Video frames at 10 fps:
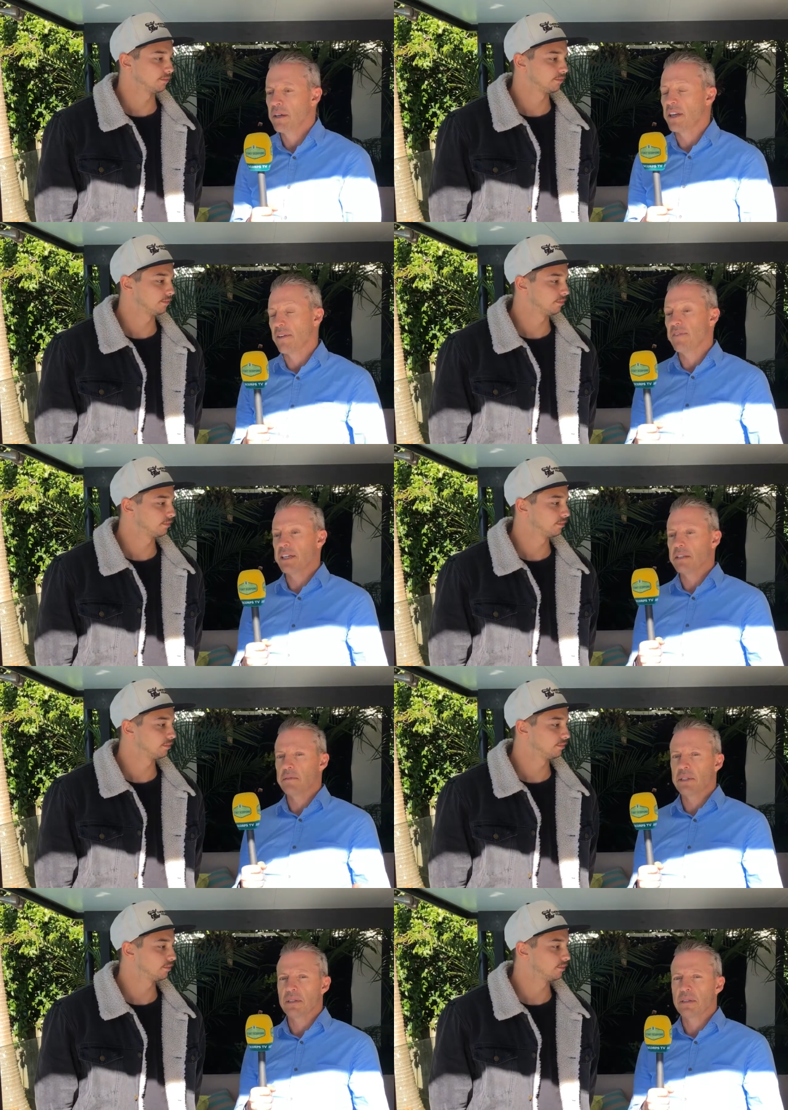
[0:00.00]
Speaker 1: you know
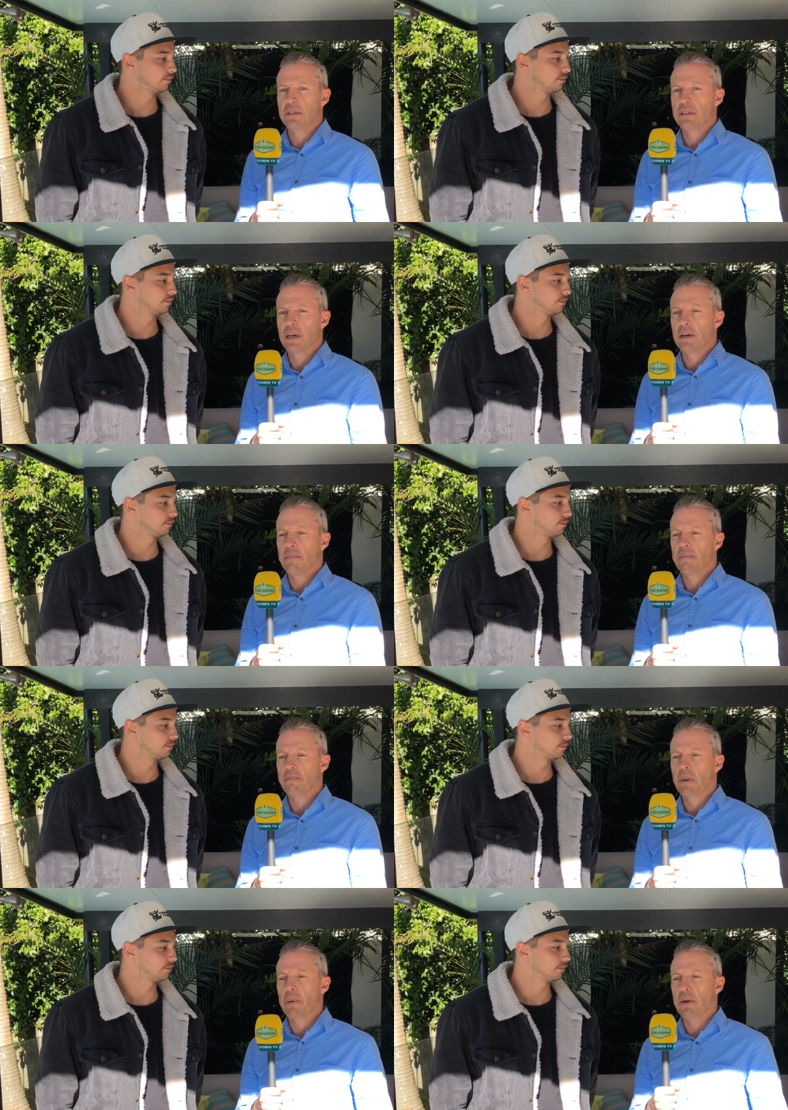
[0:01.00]
victims, and
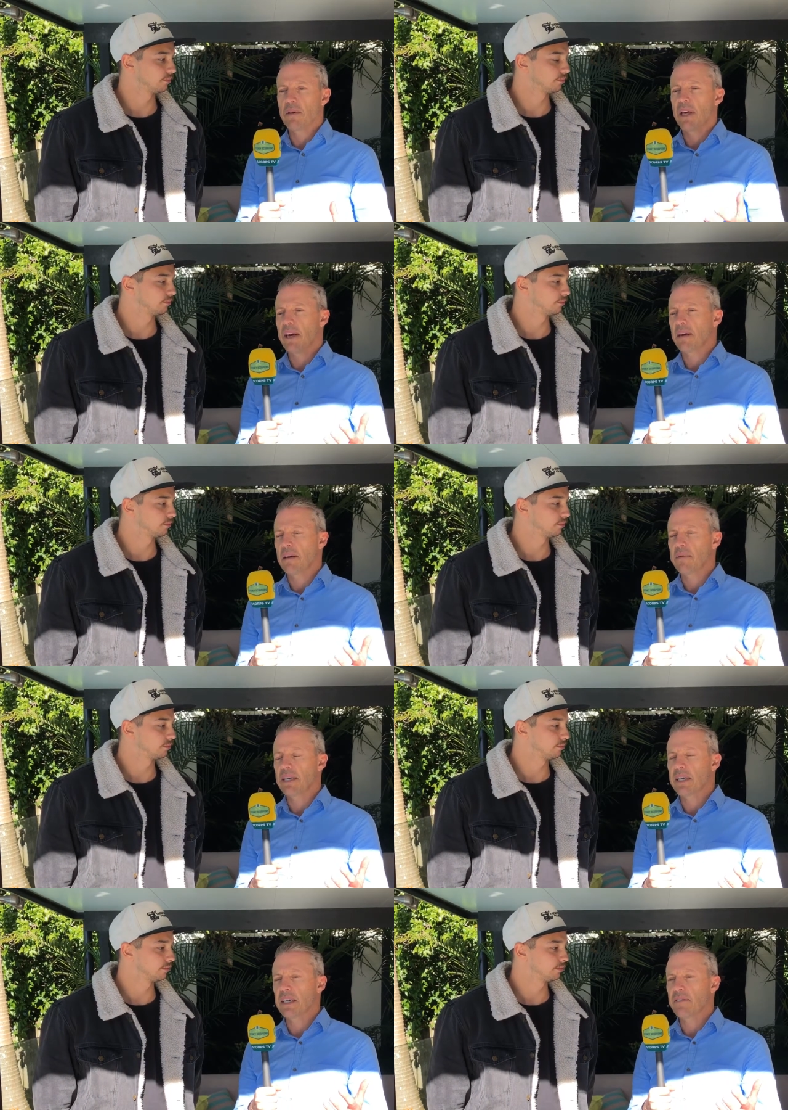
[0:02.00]
um, but yeah, I
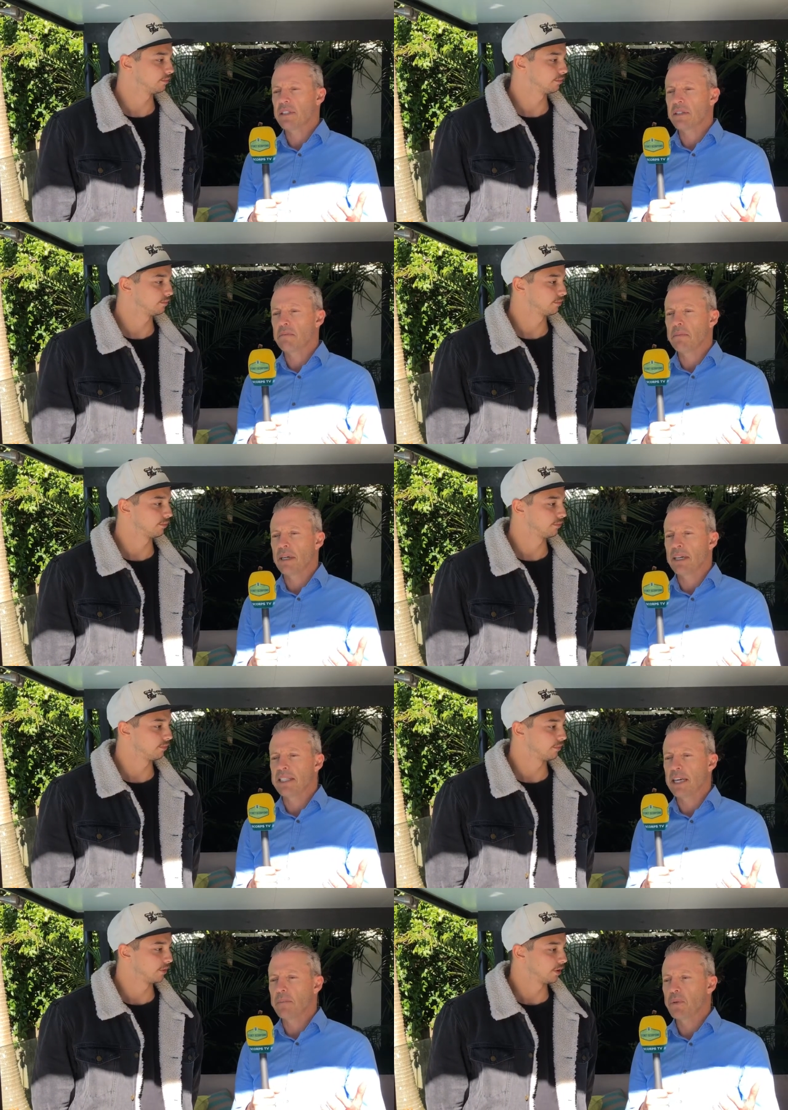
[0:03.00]
mean, can you give us some uh,
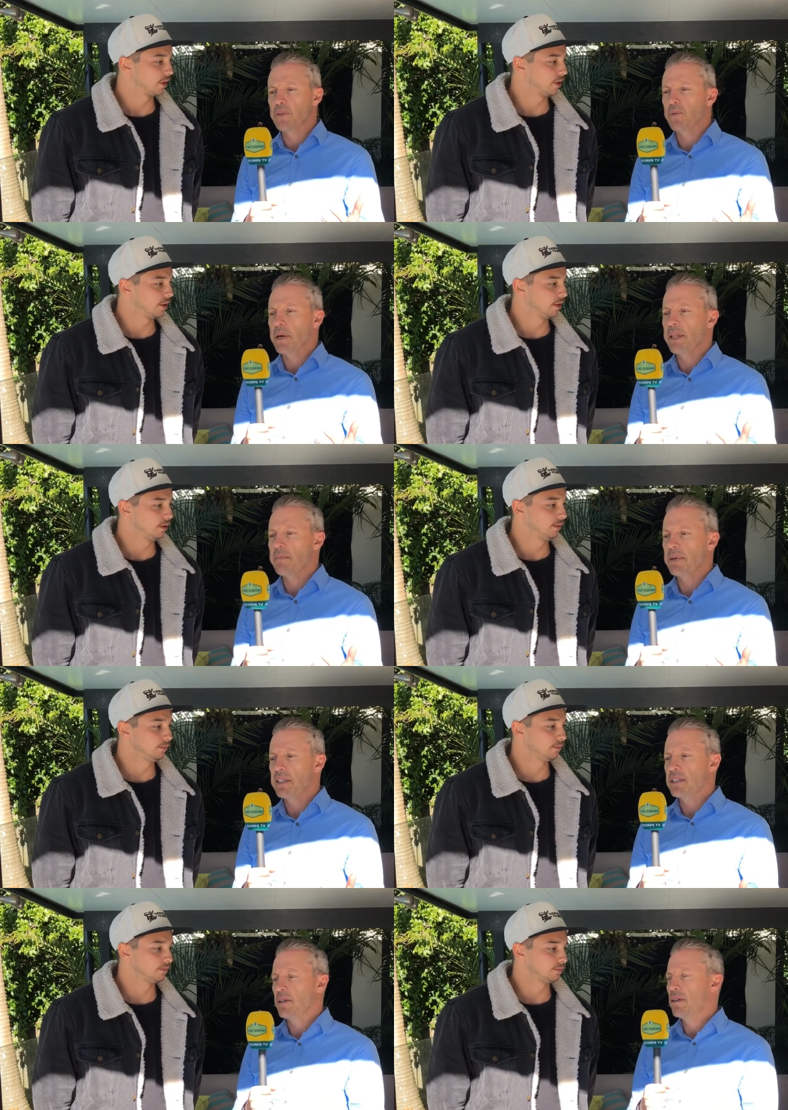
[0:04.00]
examples of where that
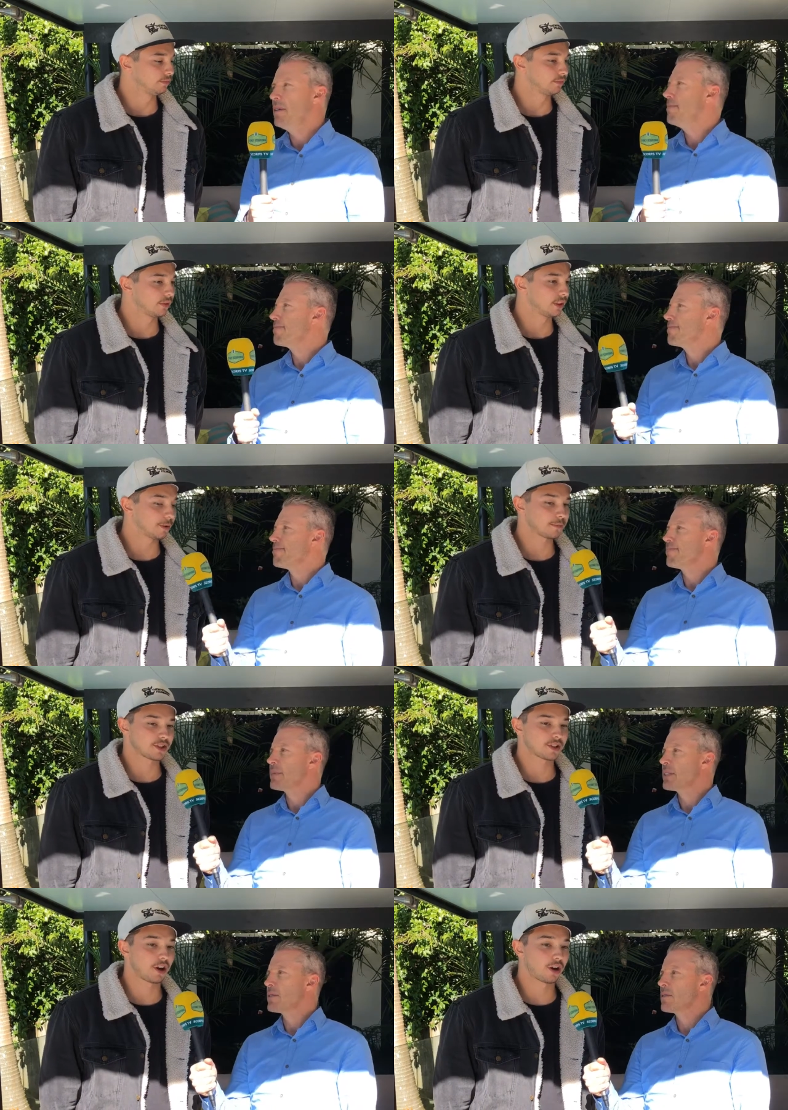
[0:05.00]
money's gone?
Speaker 2: Yep.
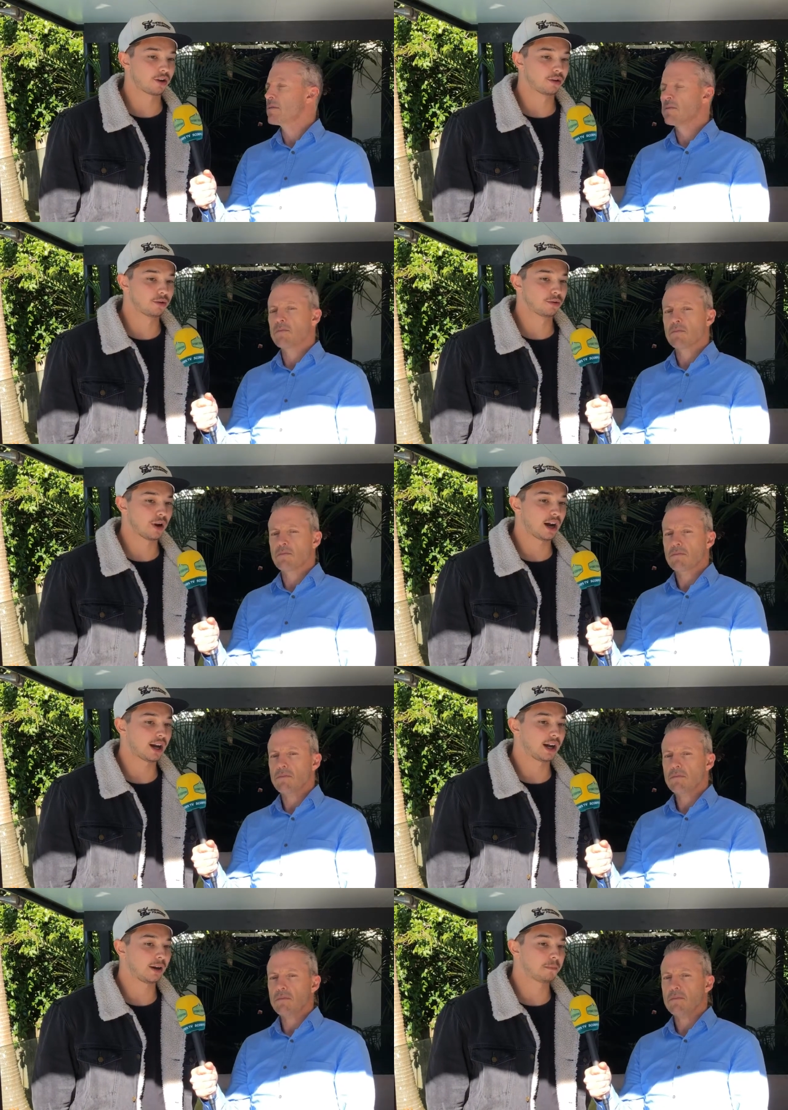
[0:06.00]
So
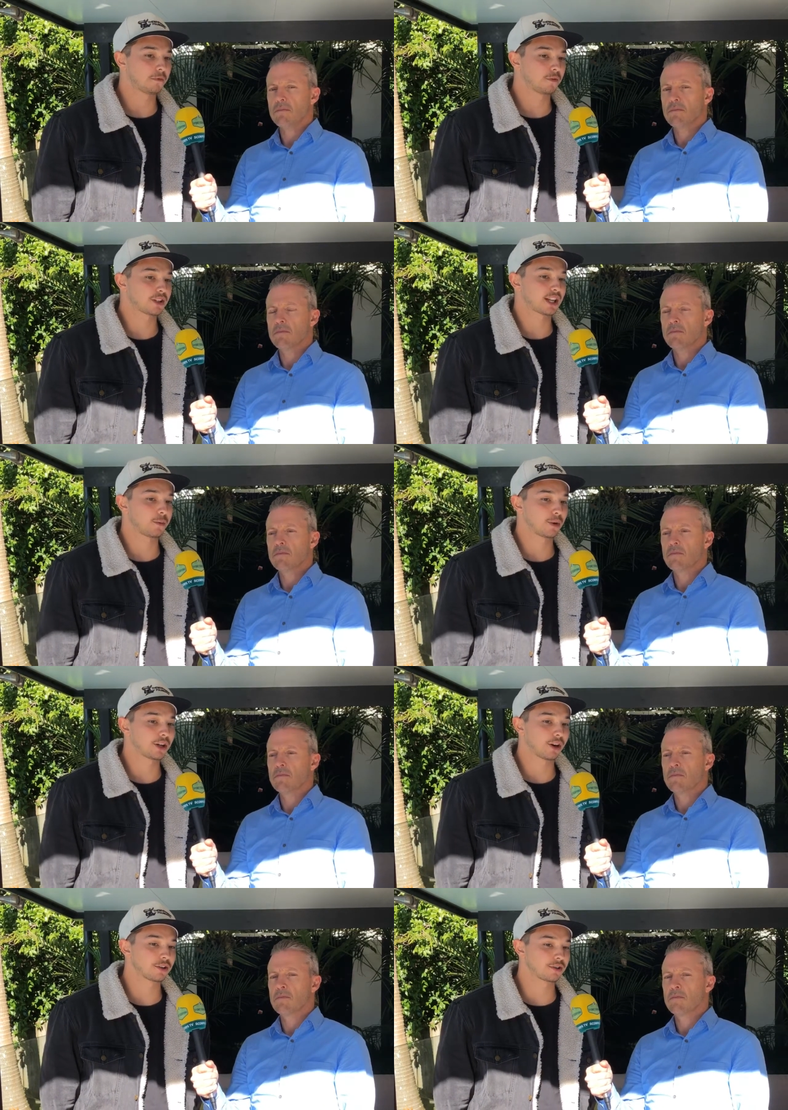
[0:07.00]
um, for example,
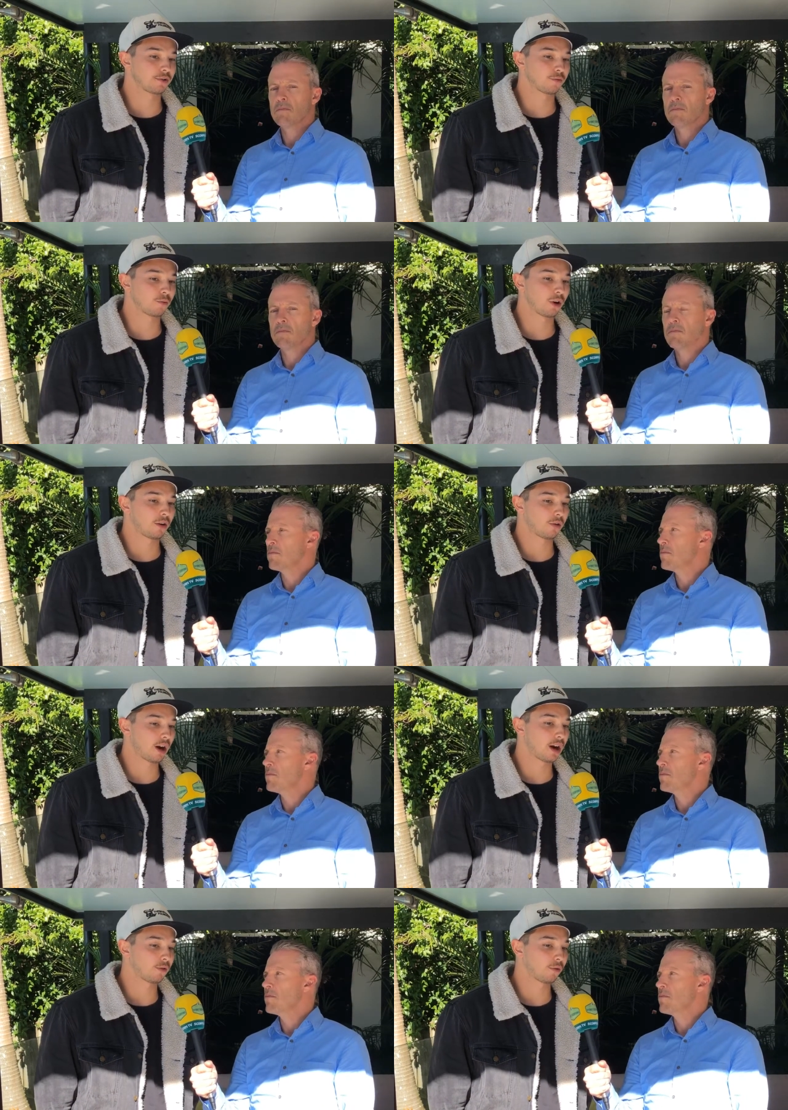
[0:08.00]
we go to
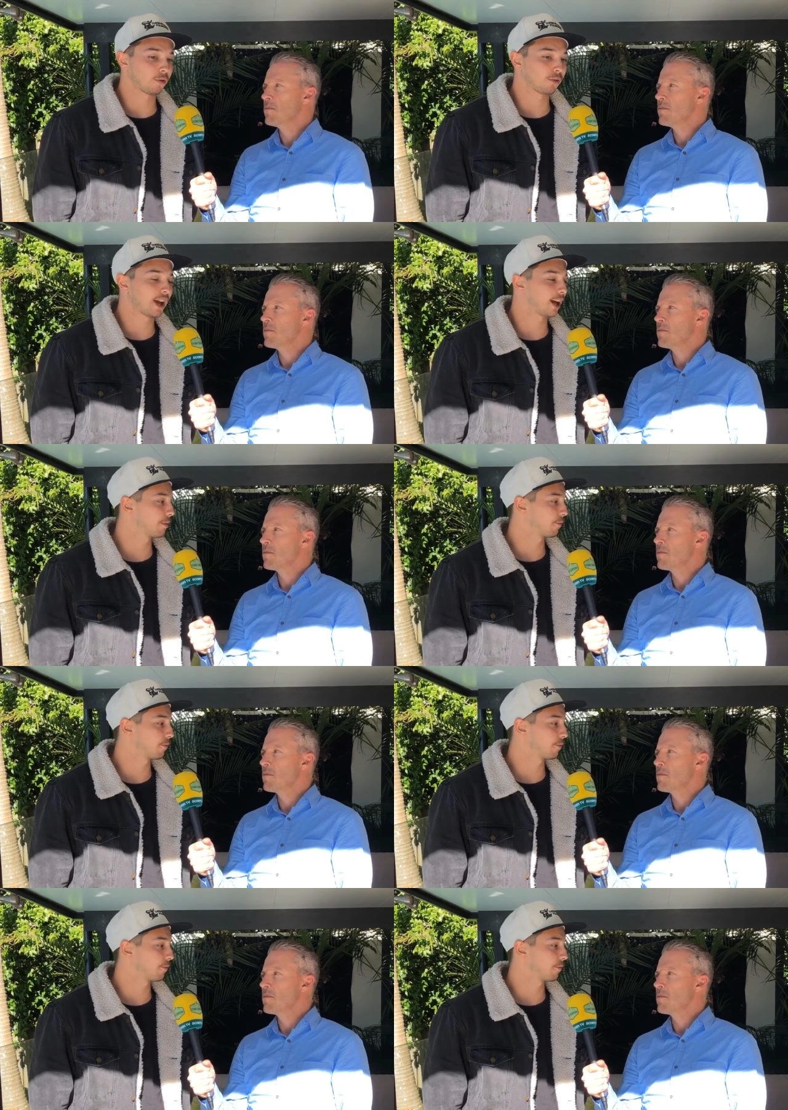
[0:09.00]
uh, Royal Rehab